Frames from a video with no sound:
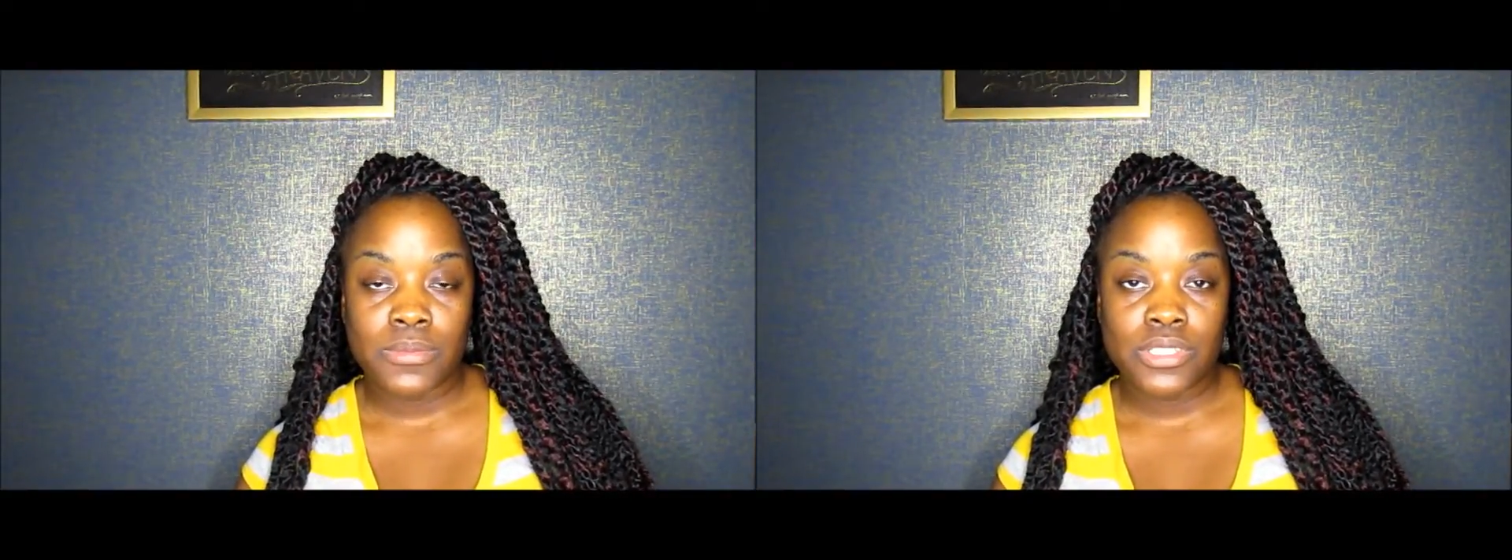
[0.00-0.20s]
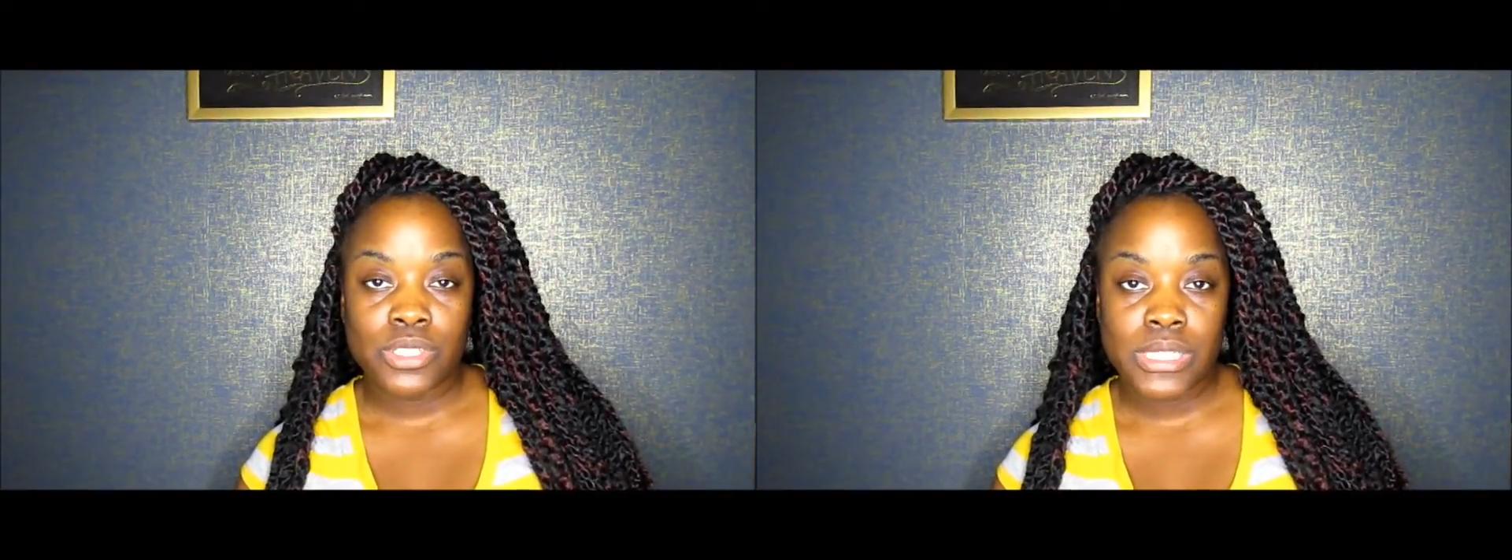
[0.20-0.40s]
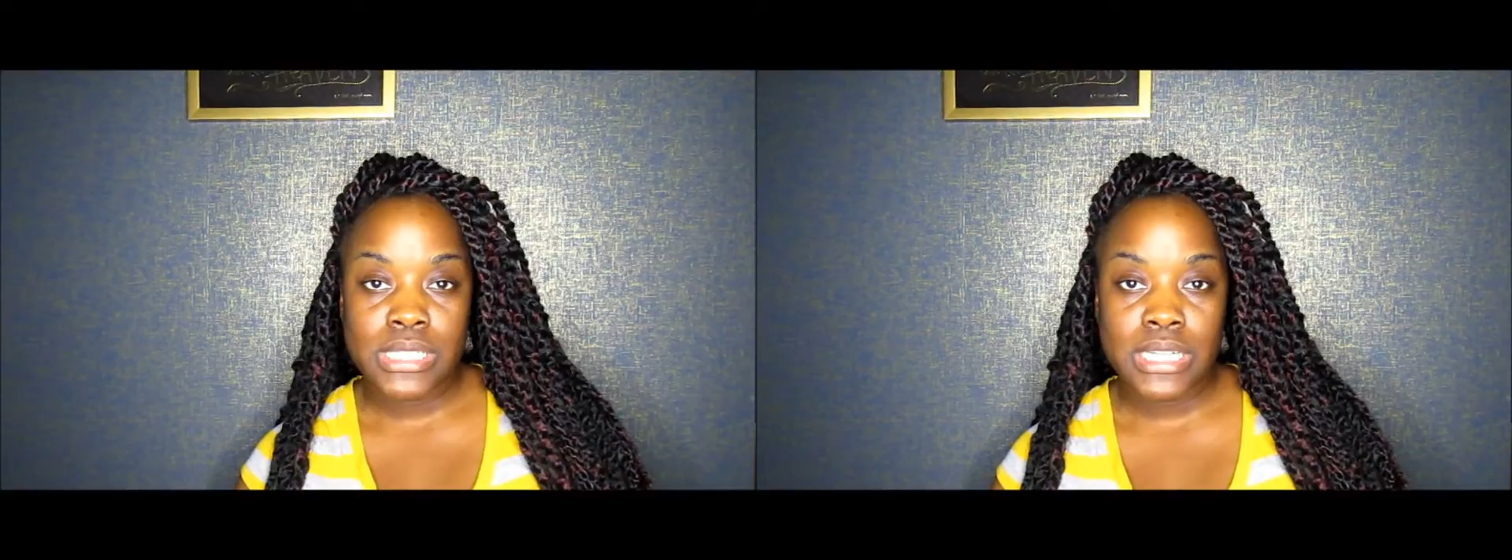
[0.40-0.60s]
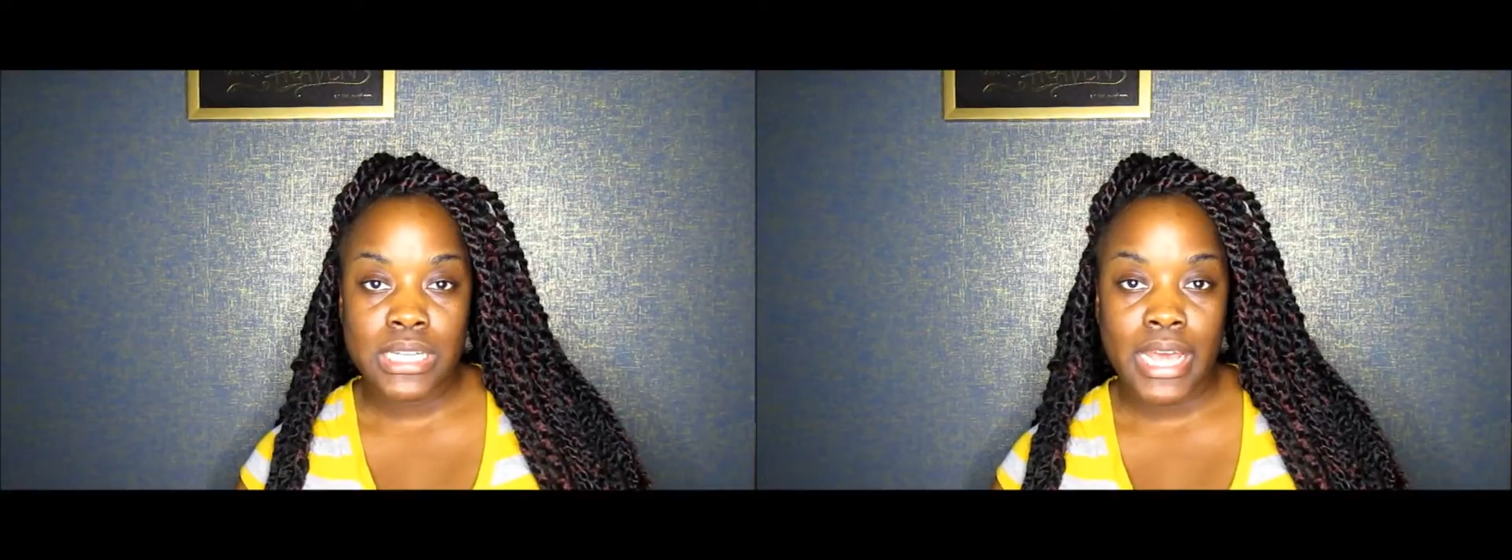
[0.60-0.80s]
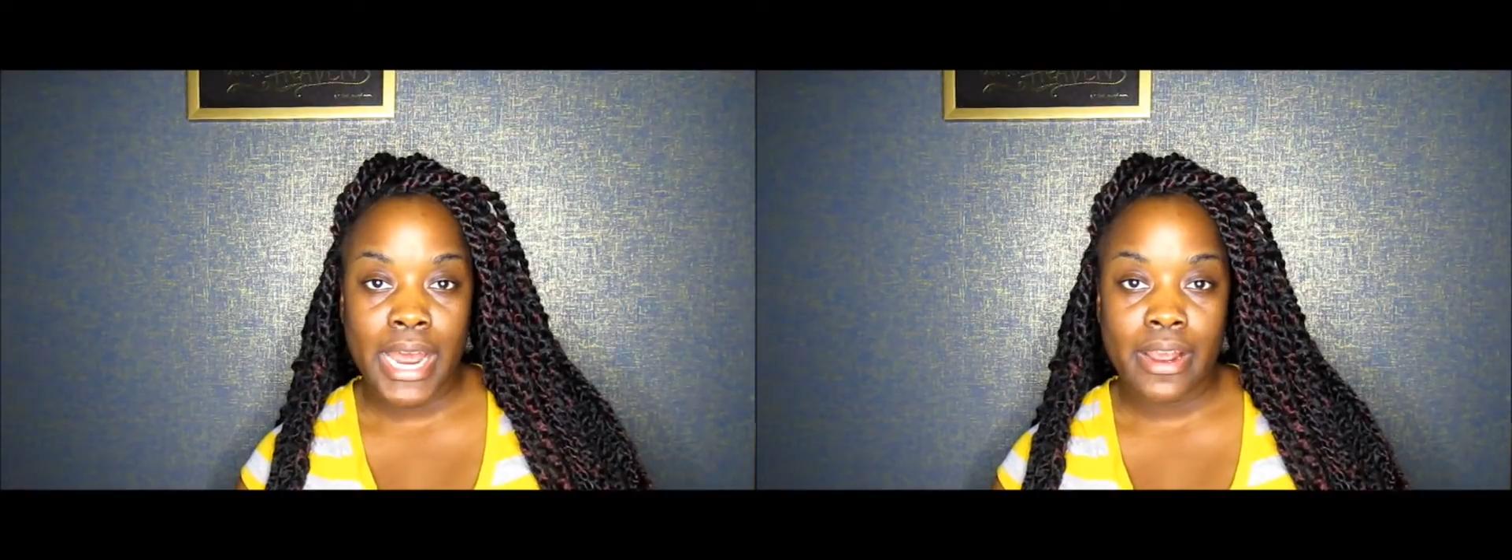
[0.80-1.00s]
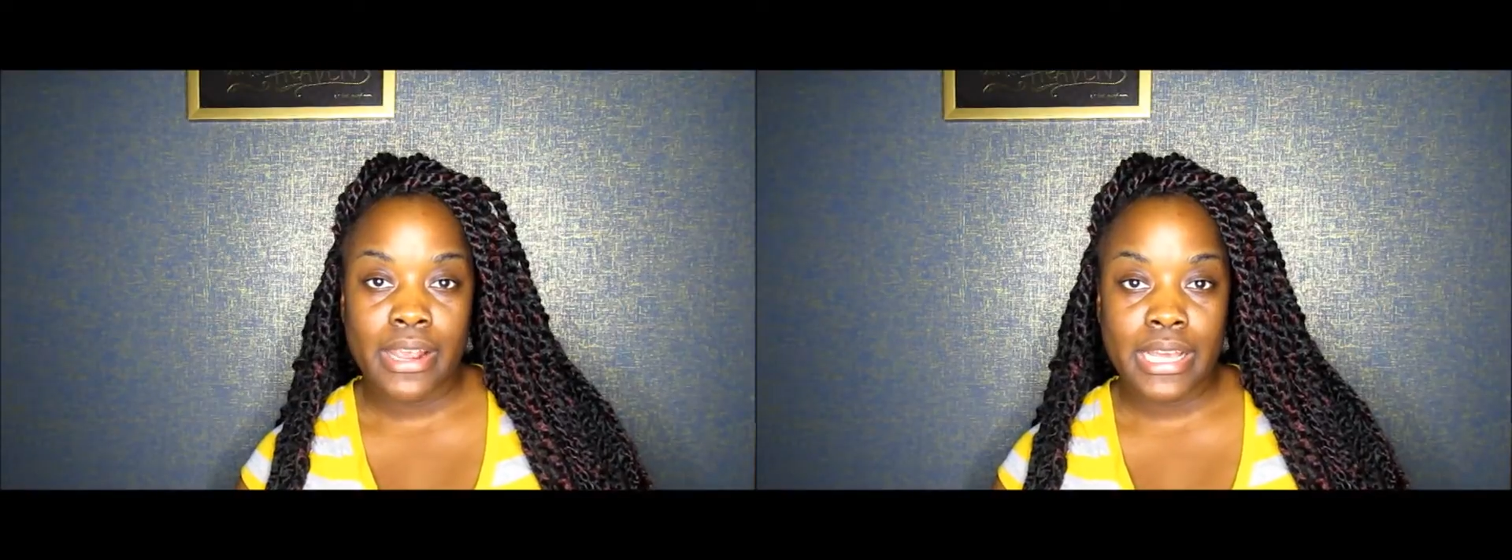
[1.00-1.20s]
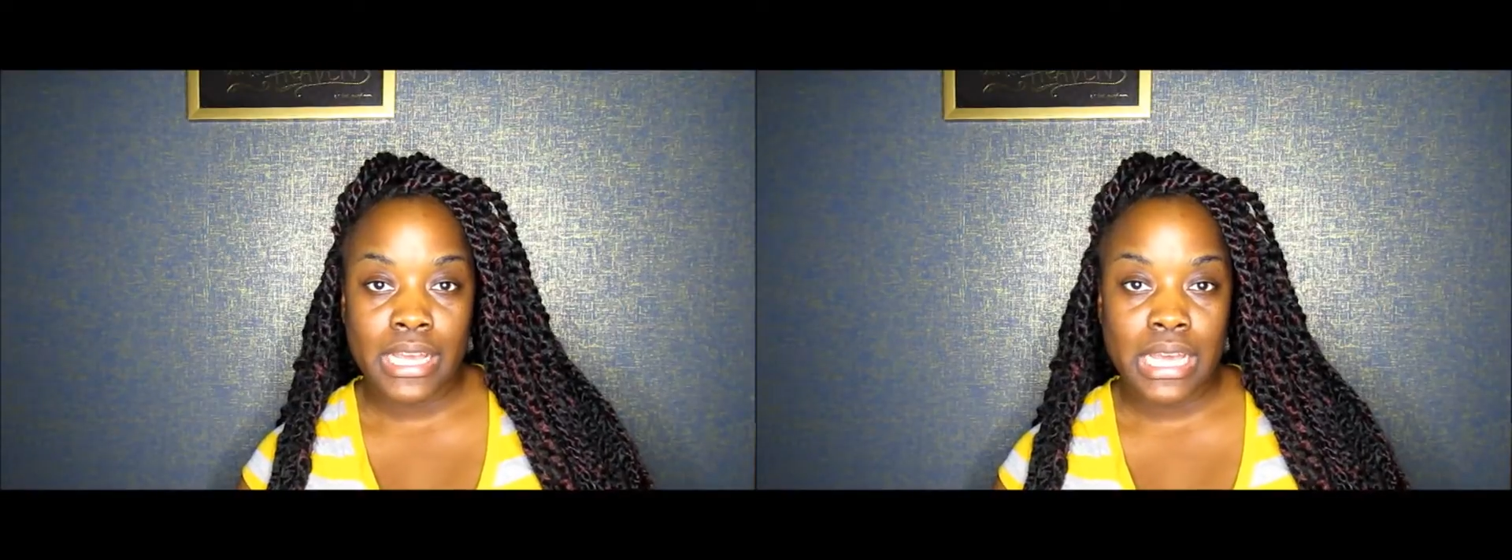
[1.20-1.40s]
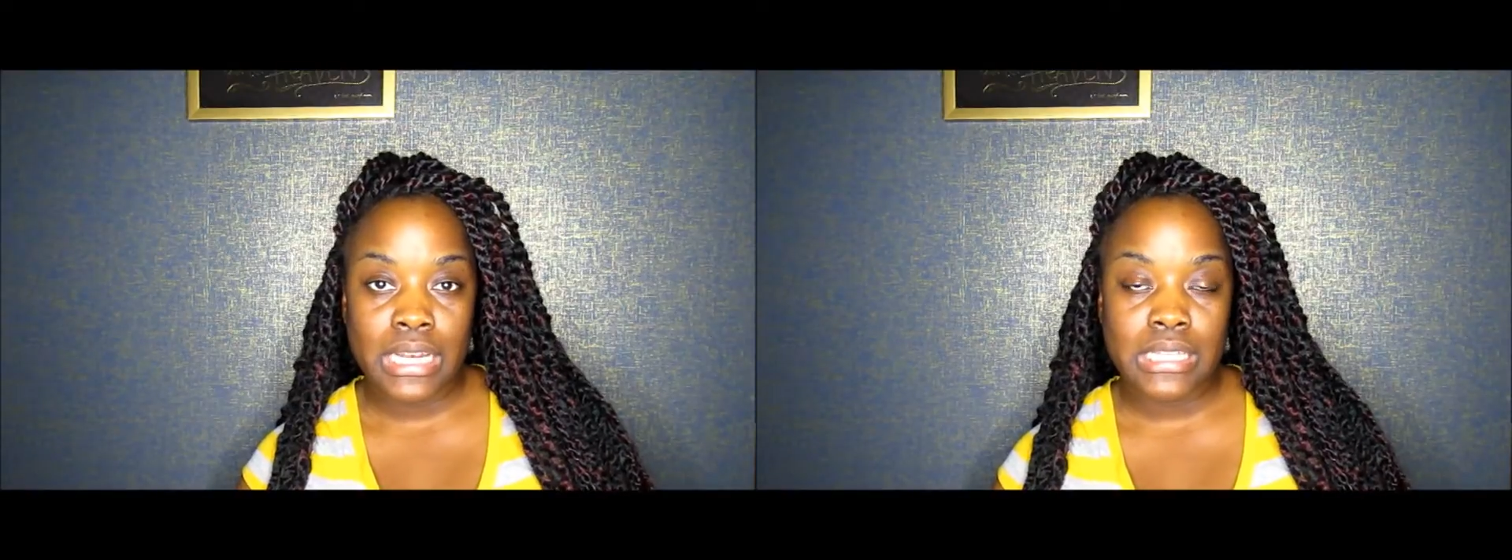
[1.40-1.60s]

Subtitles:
Twisting the hair in